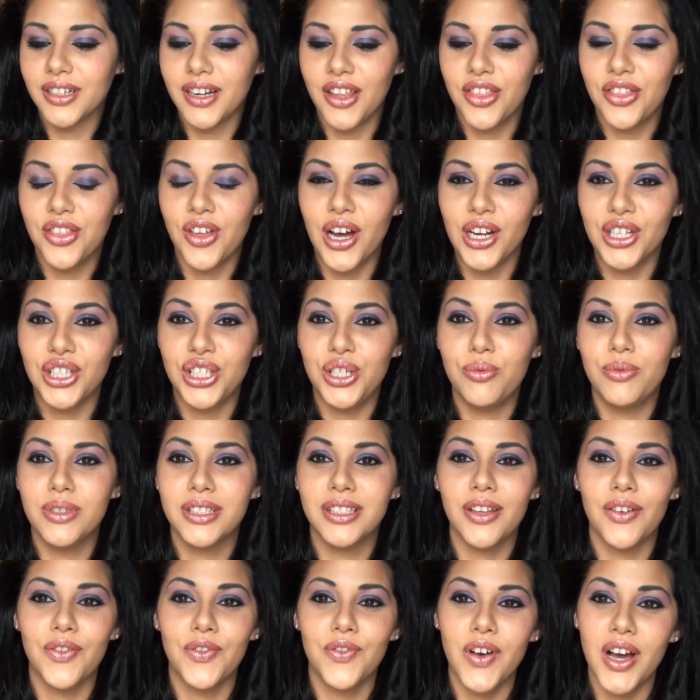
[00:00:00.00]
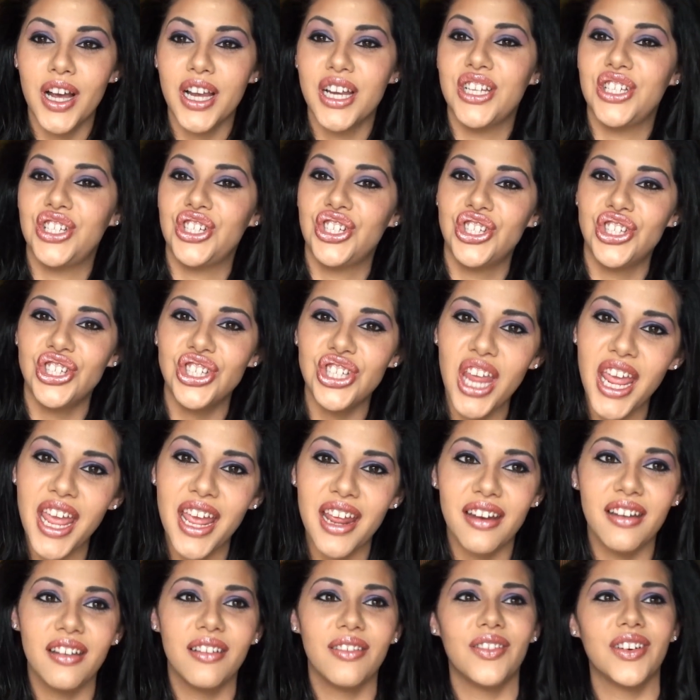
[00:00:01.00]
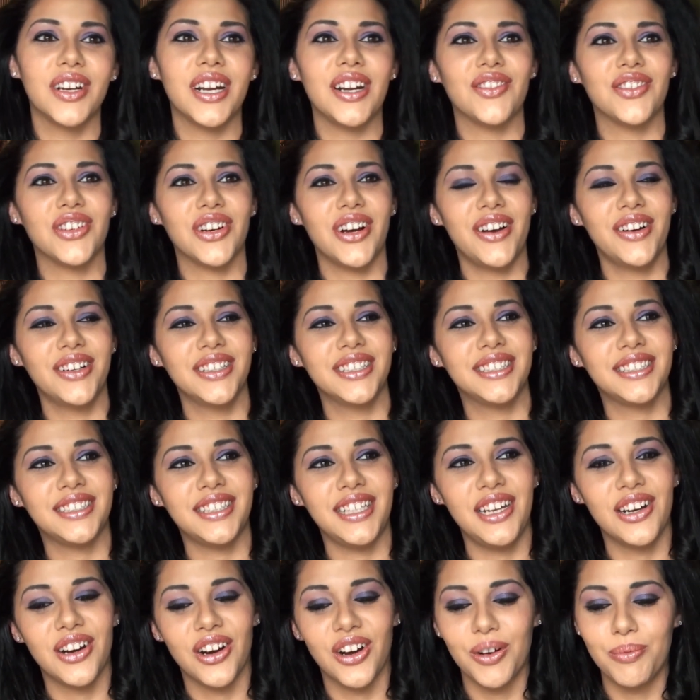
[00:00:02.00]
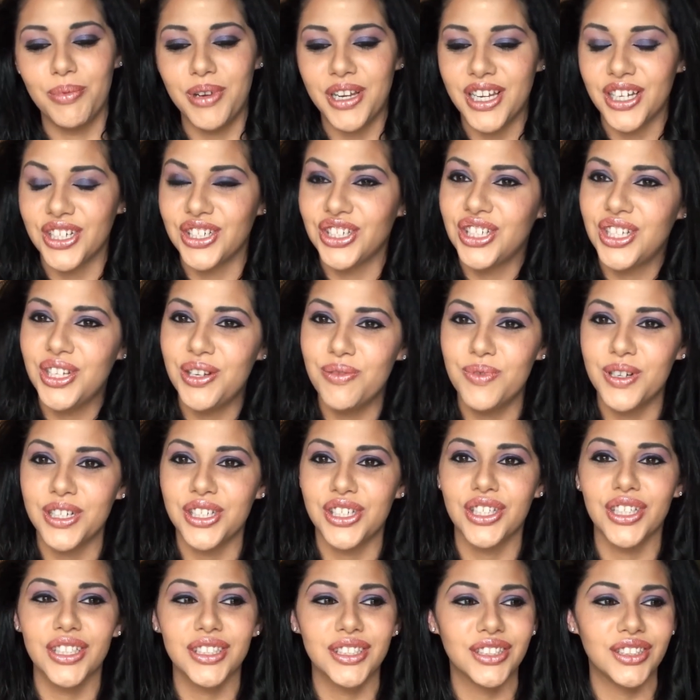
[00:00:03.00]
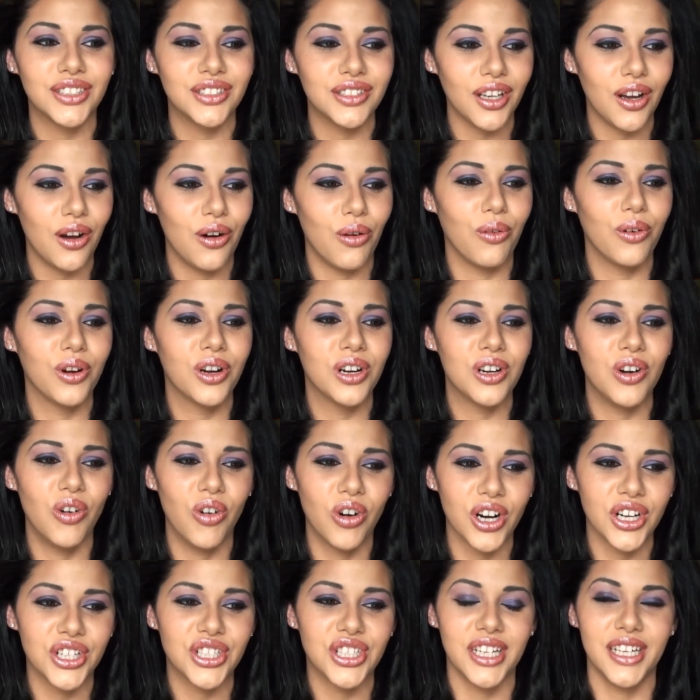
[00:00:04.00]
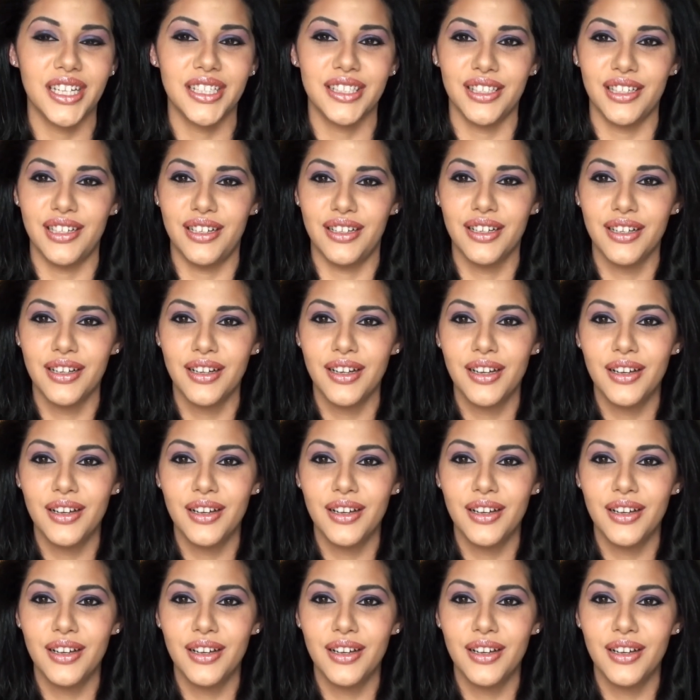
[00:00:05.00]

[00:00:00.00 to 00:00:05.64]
and I thought she was the fucking shit whenever I would see her because she was just so gorgeous and